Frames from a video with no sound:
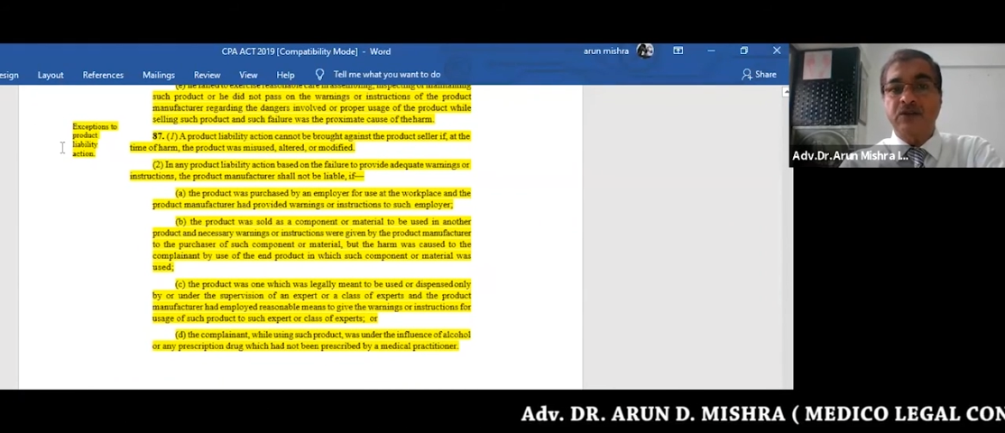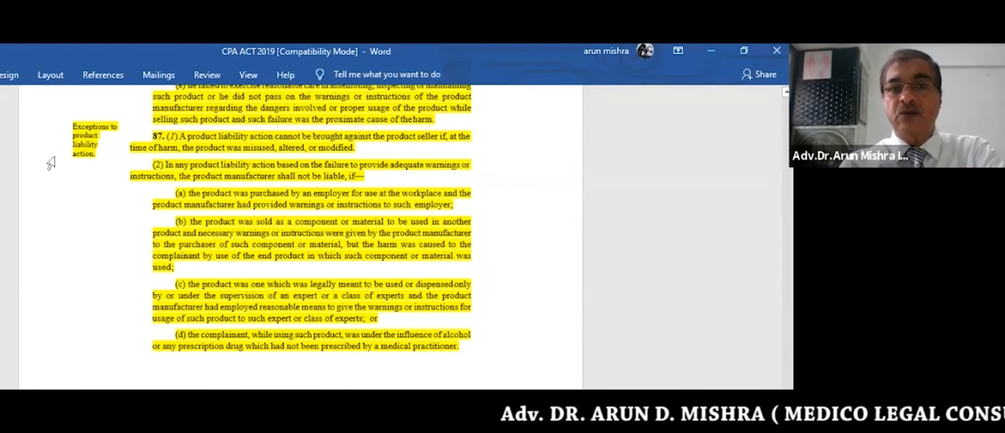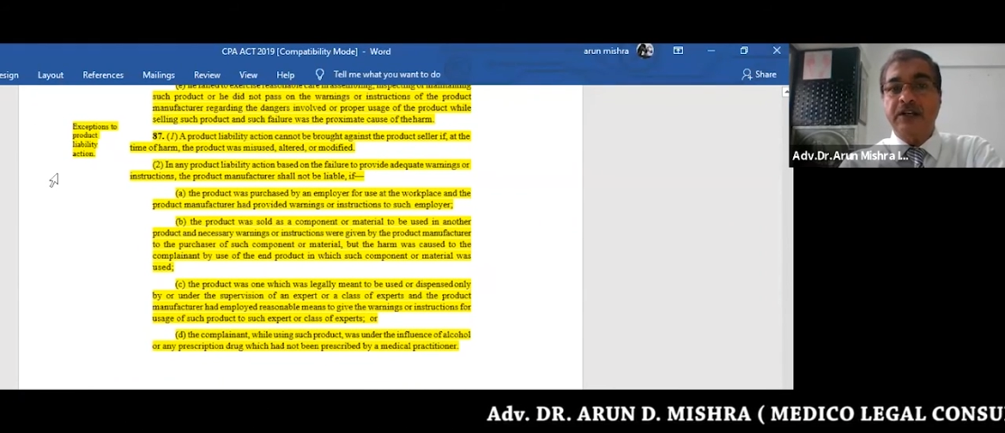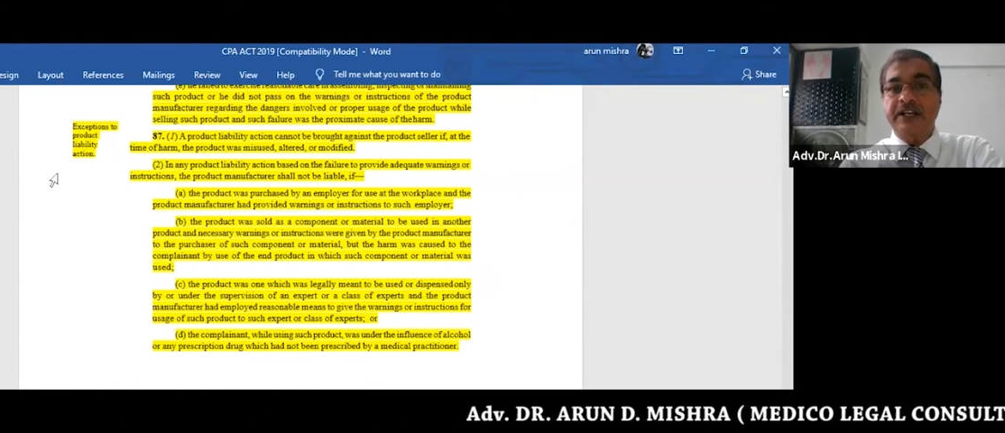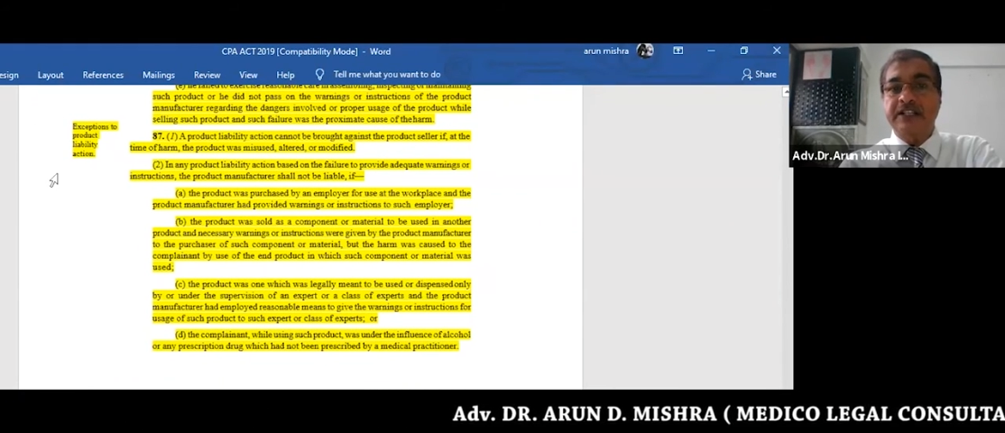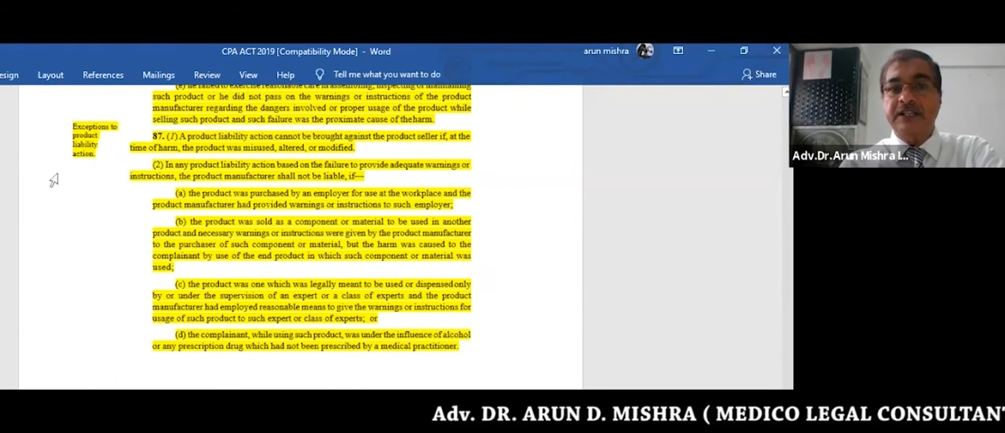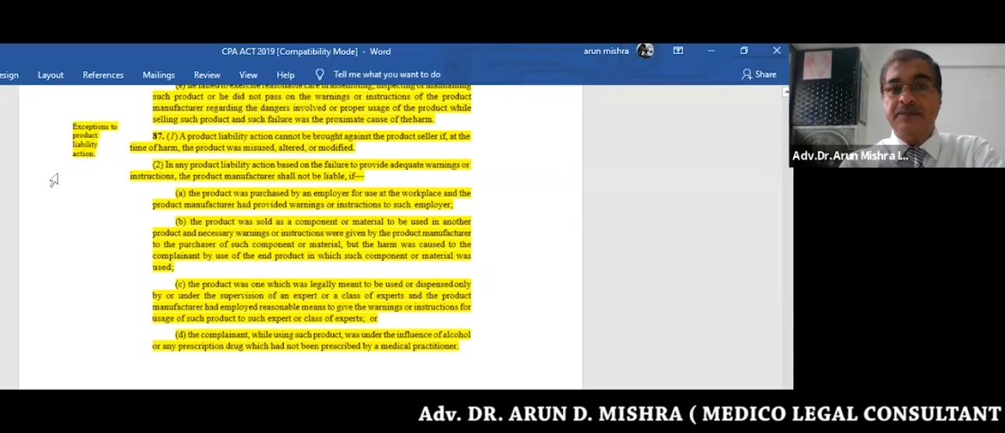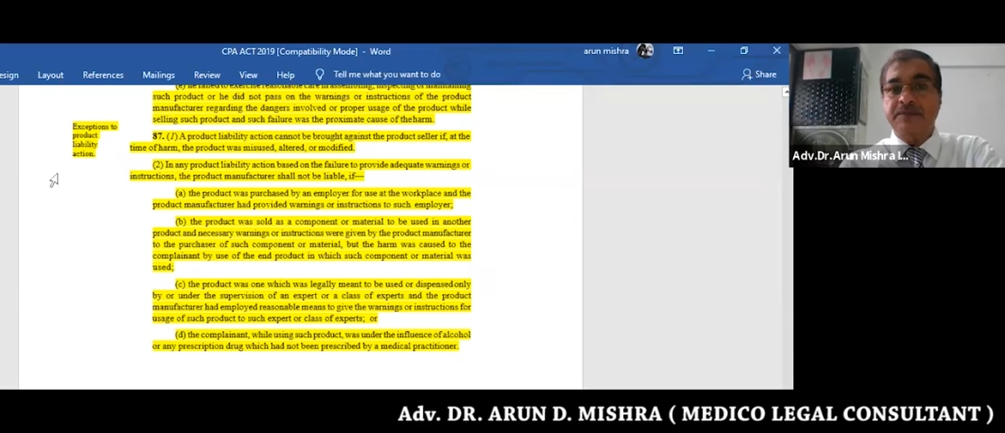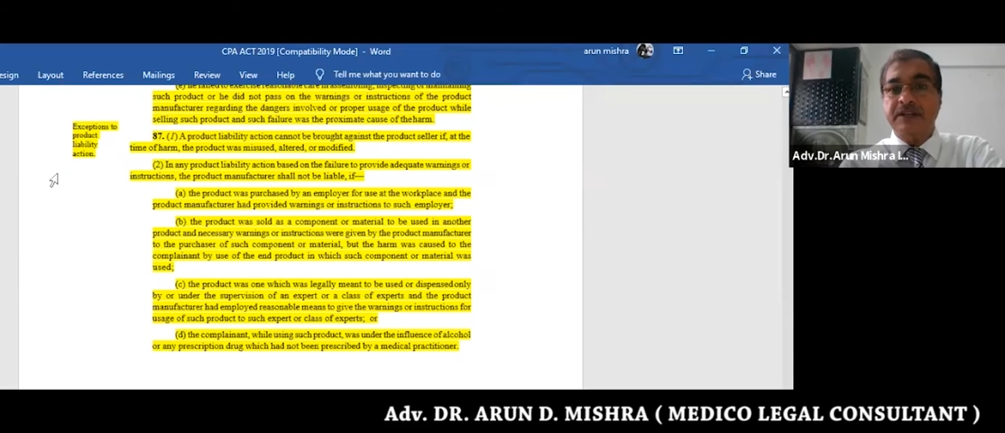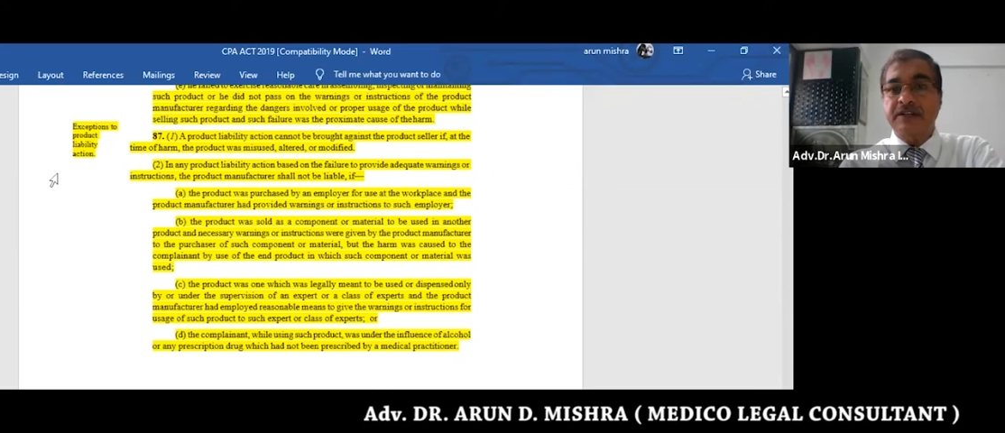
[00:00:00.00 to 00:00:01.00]
Who are the
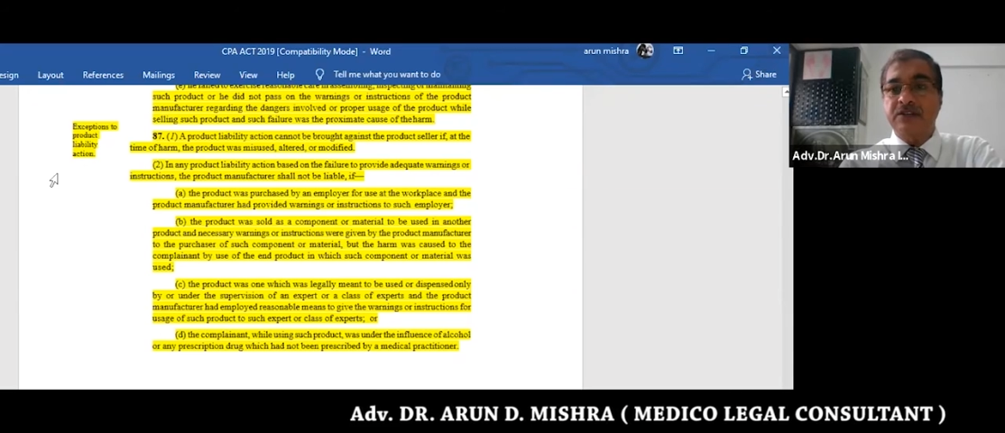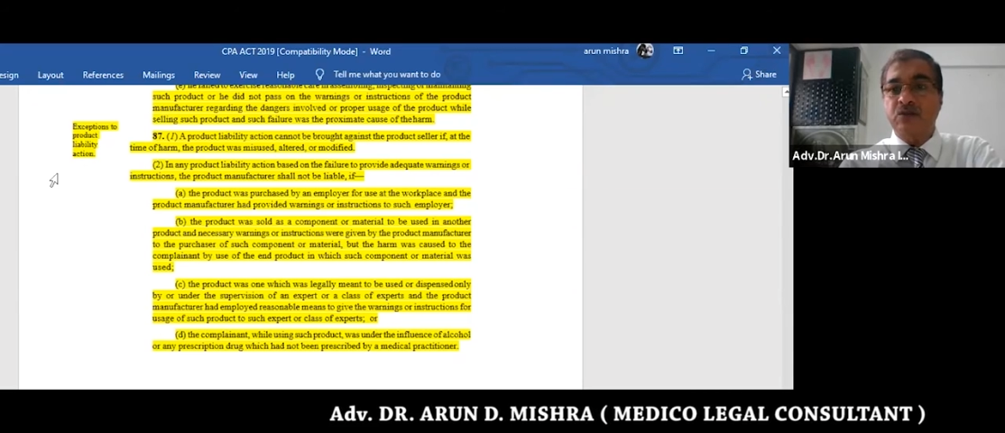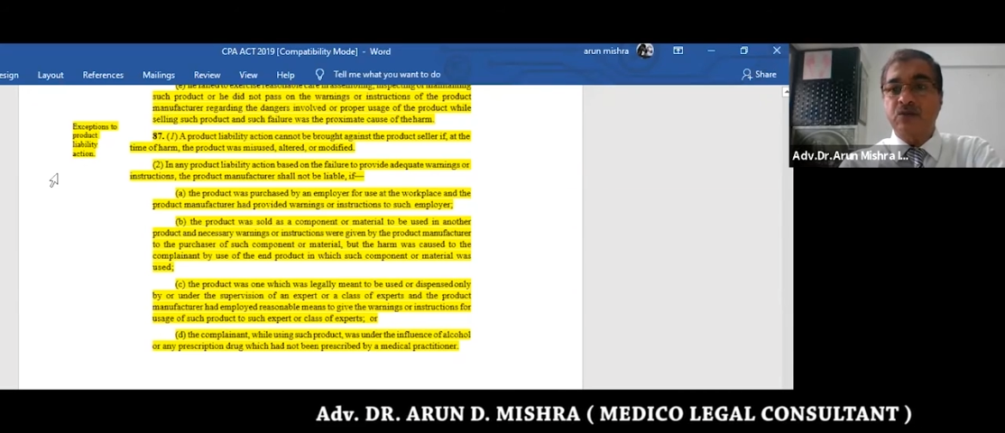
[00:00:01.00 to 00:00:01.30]
exceptions